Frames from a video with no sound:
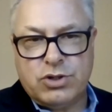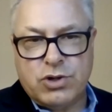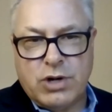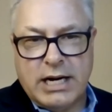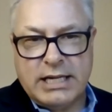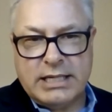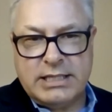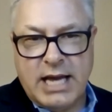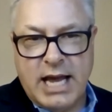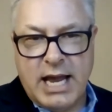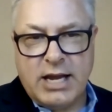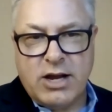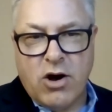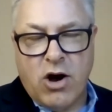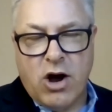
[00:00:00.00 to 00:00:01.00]
to try to
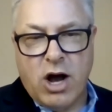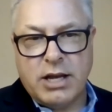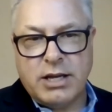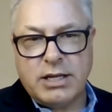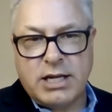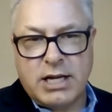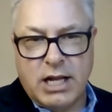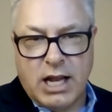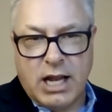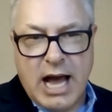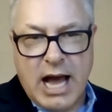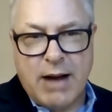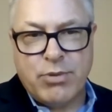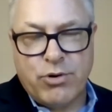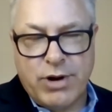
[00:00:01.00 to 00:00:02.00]
take on
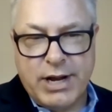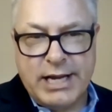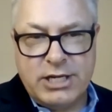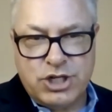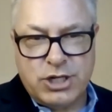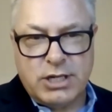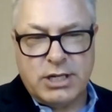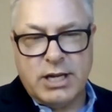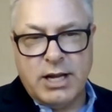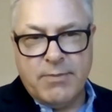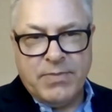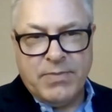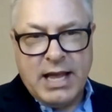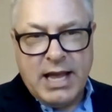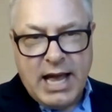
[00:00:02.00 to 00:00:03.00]
collaboration
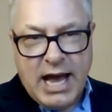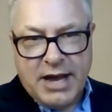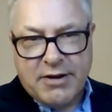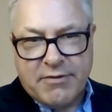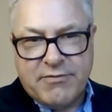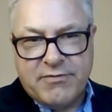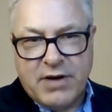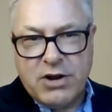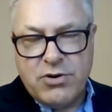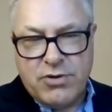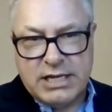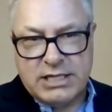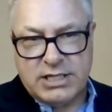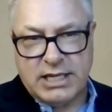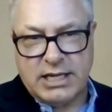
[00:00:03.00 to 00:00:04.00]
at a
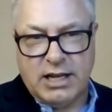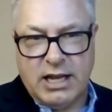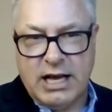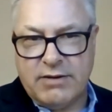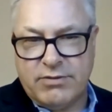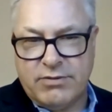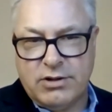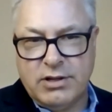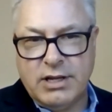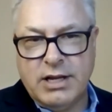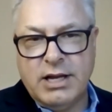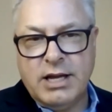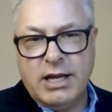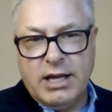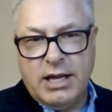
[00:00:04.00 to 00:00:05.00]
fundraising level
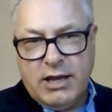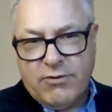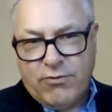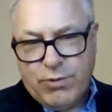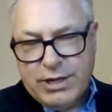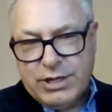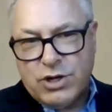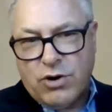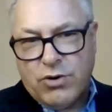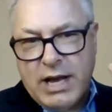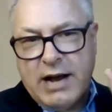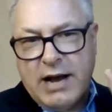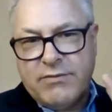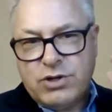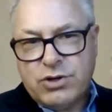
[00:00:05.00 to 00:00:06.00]
if we don't
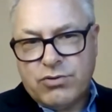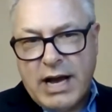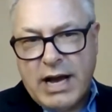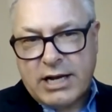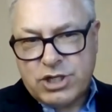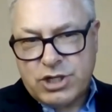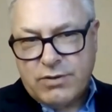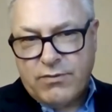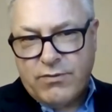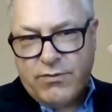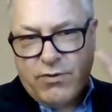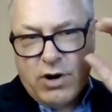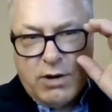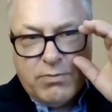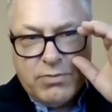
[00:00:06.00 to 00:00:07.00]
have direction
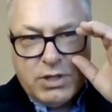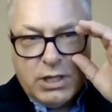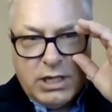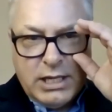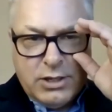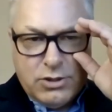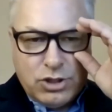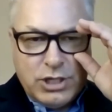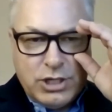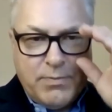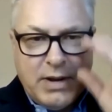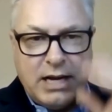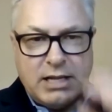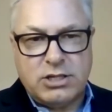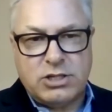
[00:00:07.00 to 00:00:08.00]
from the leadership
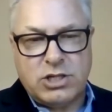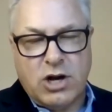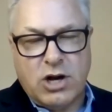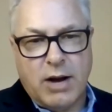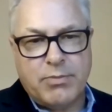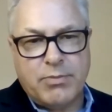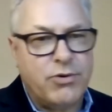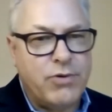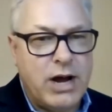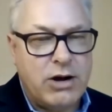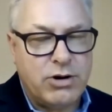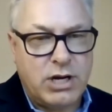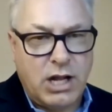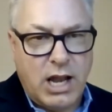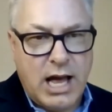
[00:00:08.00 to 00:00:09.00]
at the top
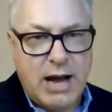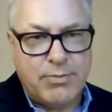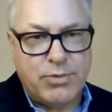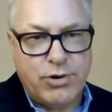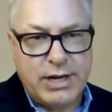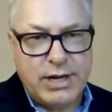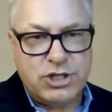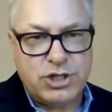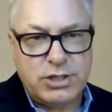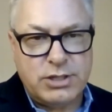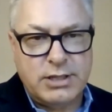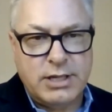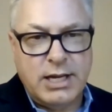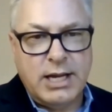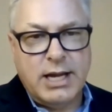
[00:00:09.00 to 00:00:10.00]
around
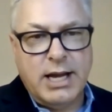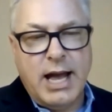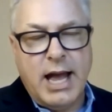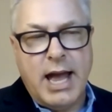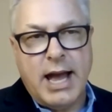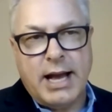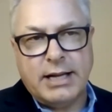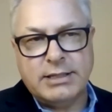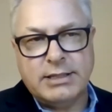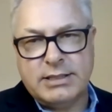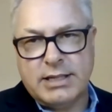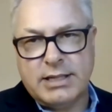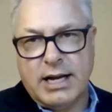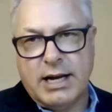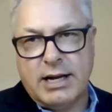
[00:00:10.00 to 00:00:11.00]
collaboration and
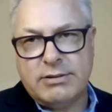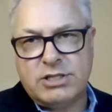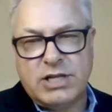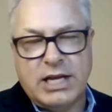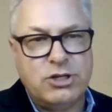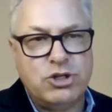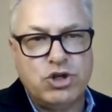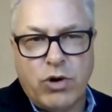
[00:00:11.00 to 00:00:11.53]
uh, say